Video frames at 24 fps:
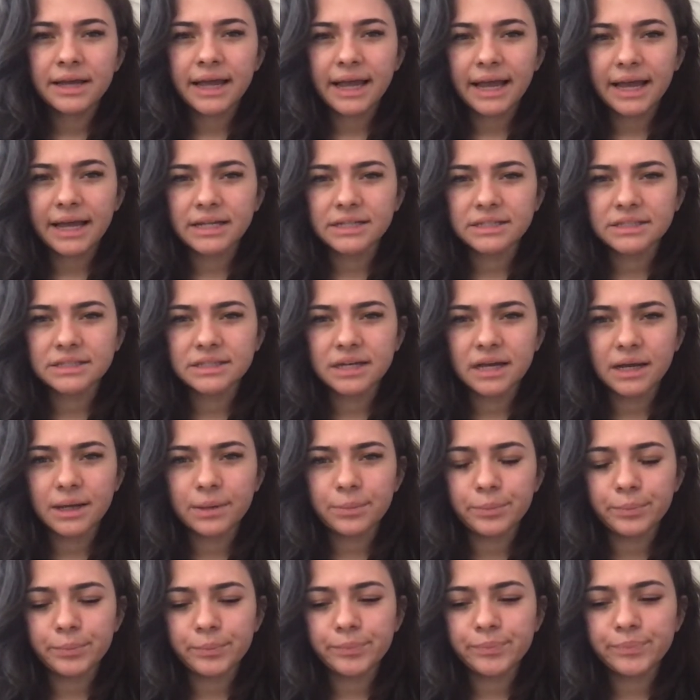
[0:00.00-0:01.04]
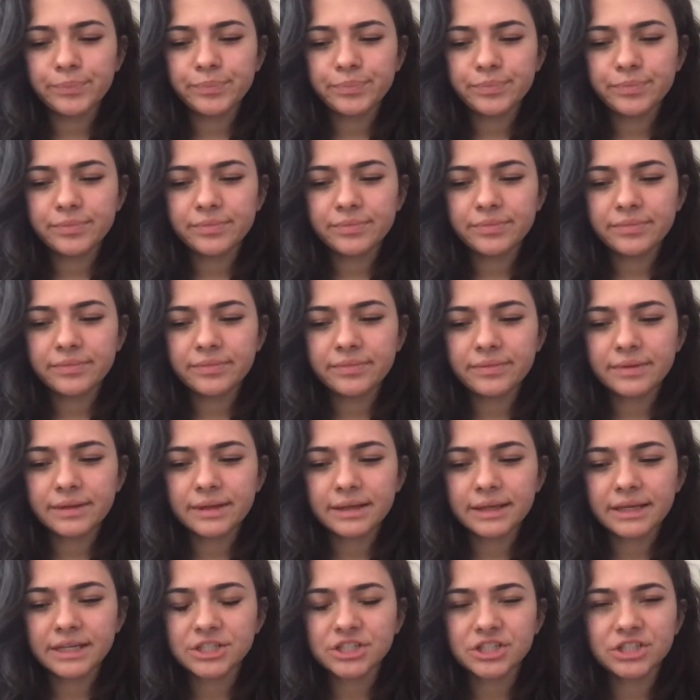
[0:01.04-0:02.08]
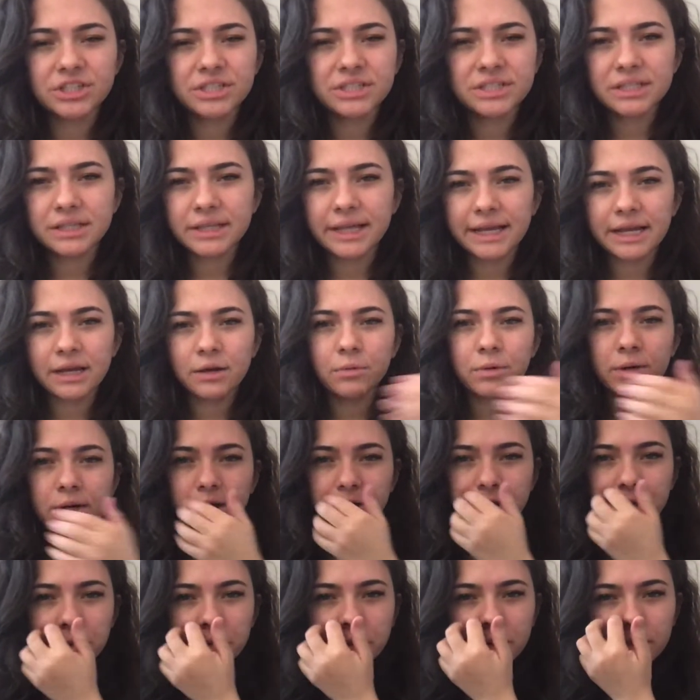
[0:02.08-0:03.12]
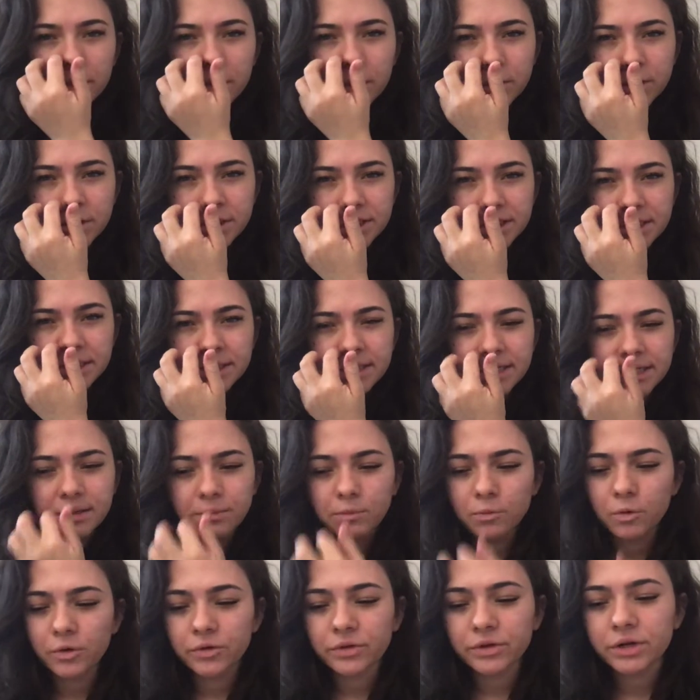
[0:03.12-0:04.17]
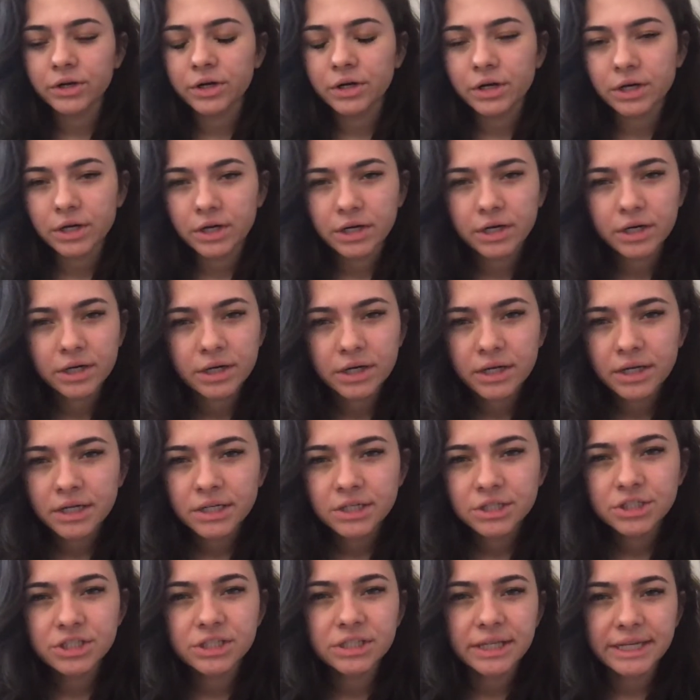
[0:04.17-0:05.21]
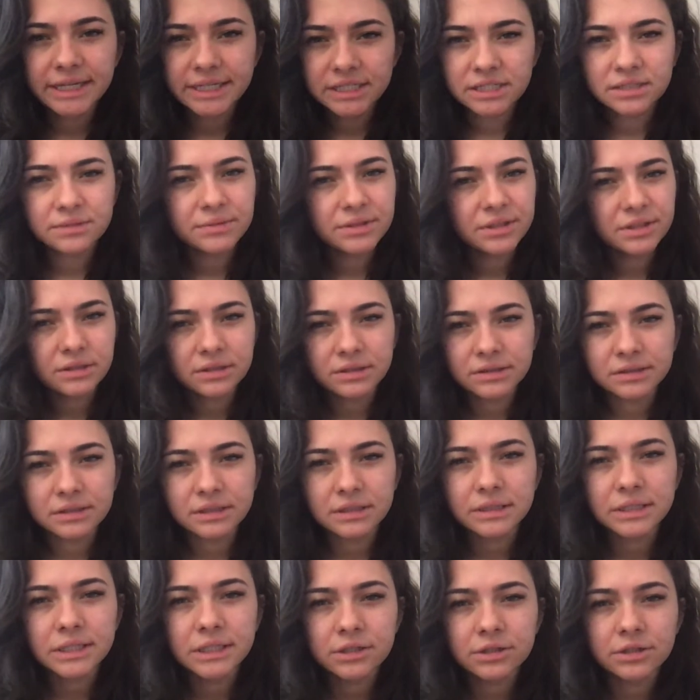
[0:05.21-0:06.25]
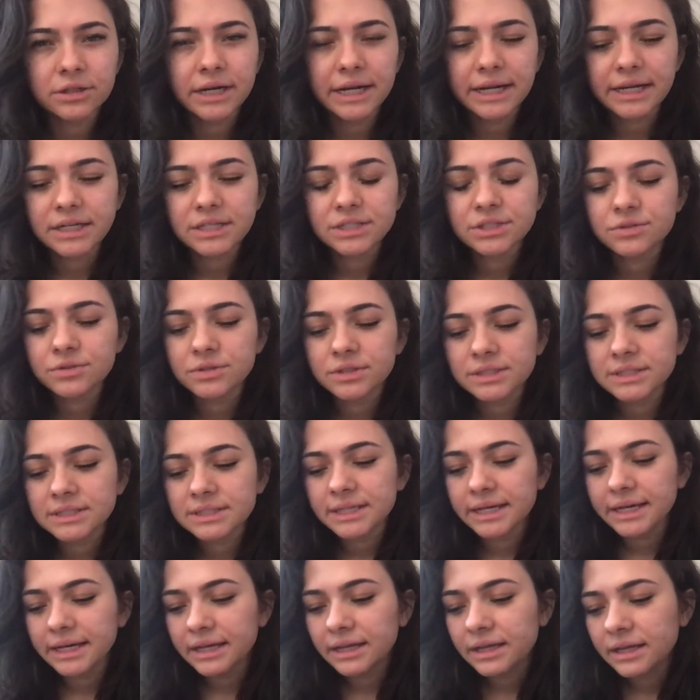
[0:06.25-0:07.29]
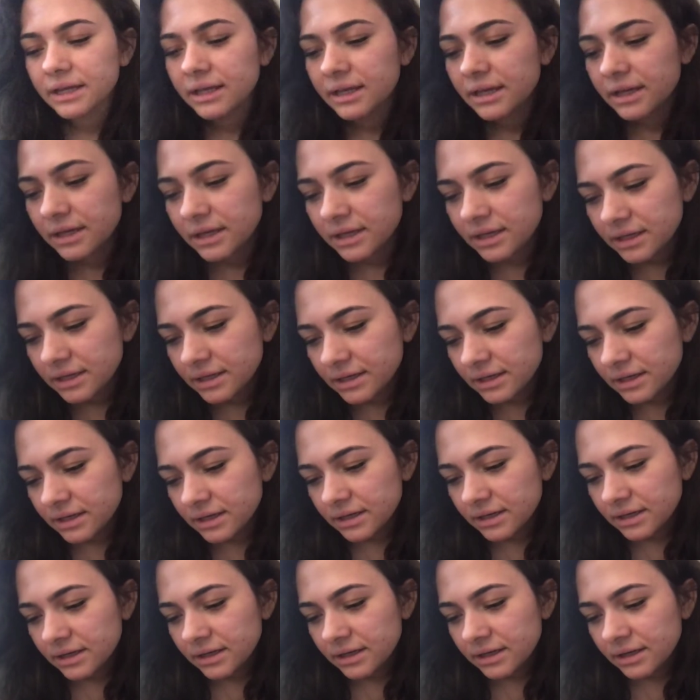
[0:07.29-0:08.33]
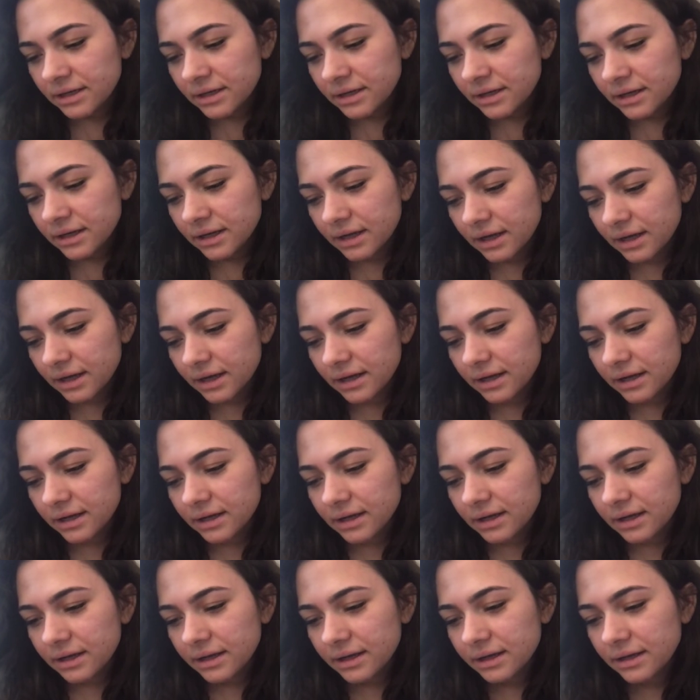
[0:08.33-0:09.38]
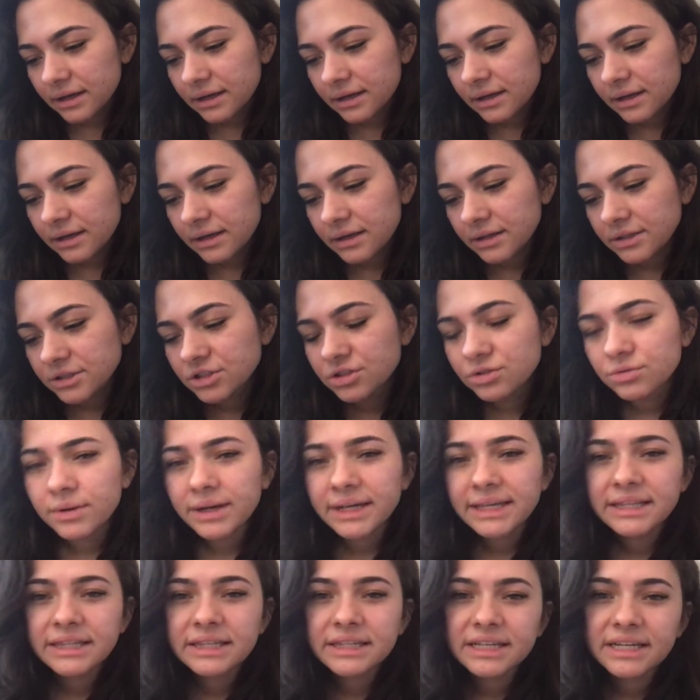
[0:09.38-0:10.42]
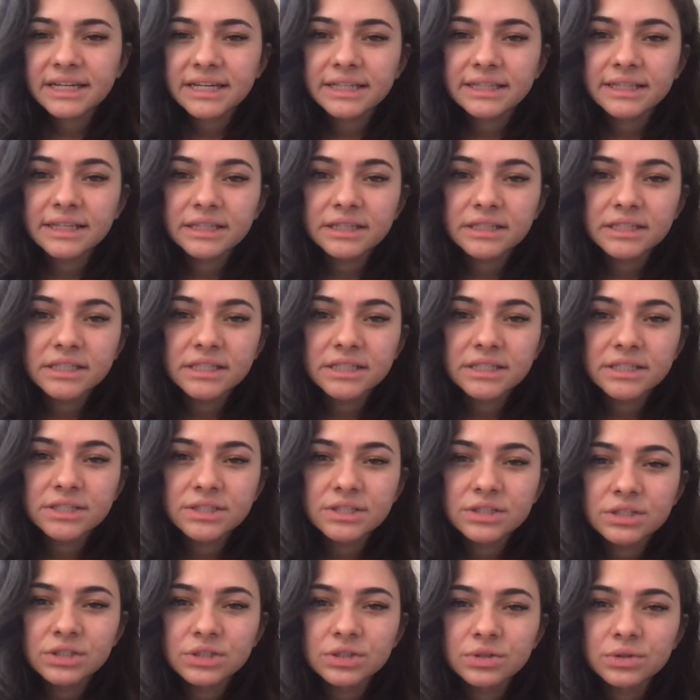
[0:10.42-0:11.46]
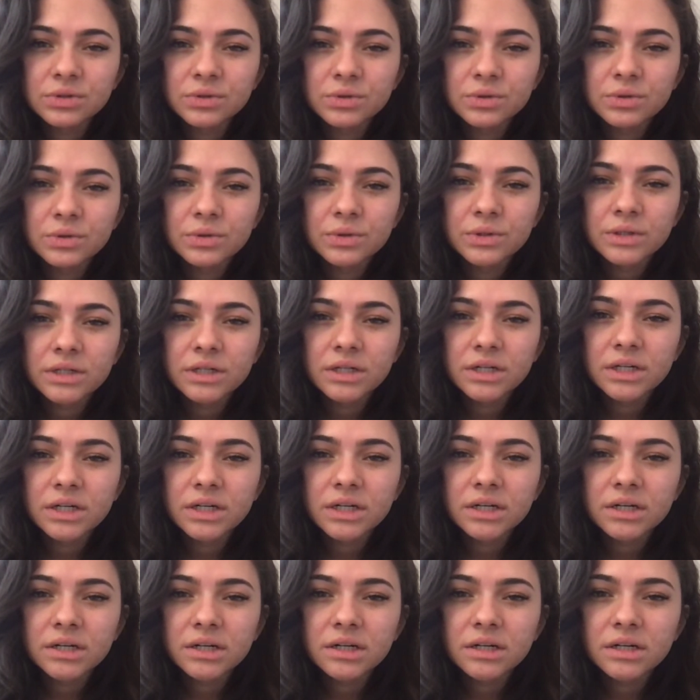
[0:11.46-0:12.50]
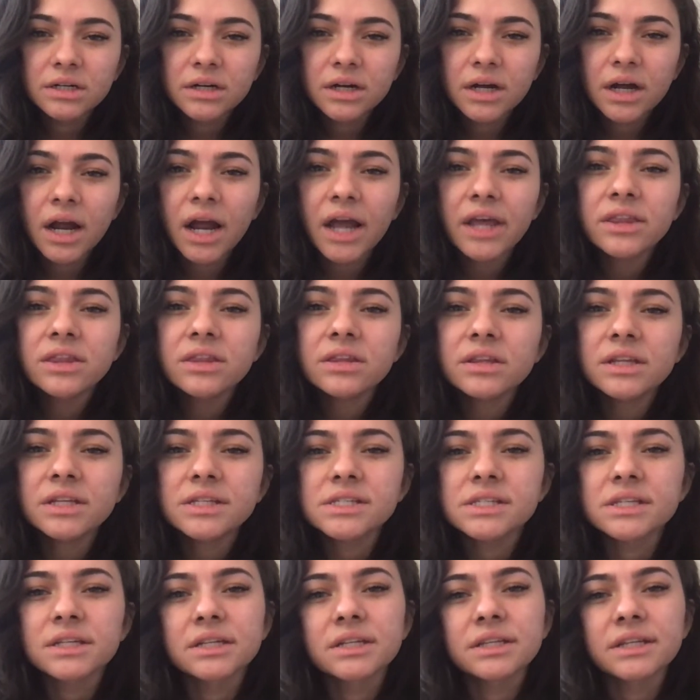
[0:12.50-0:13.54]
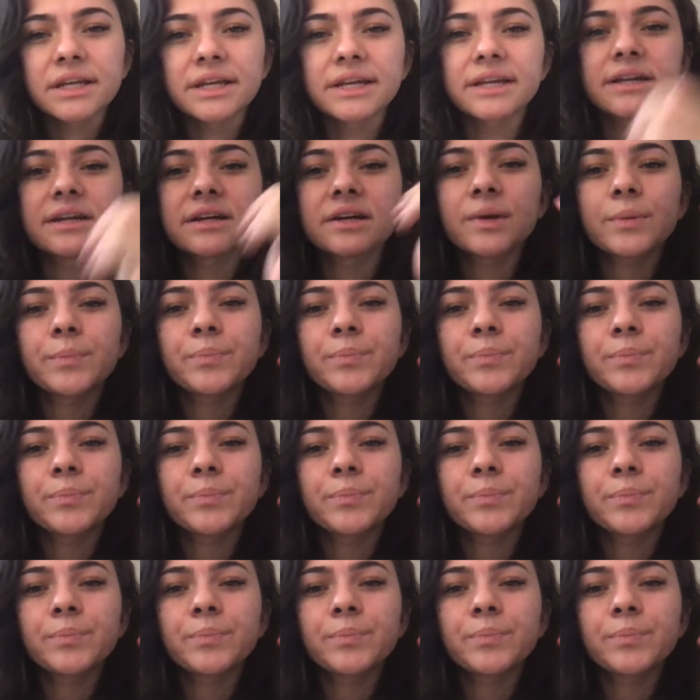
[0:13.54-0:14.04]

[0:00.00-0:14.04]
and um like she doesn't like it when other women are succeeding more than her. She likes to be the, the leader, I guess you could say. Uh, do I think that these two? I listen like.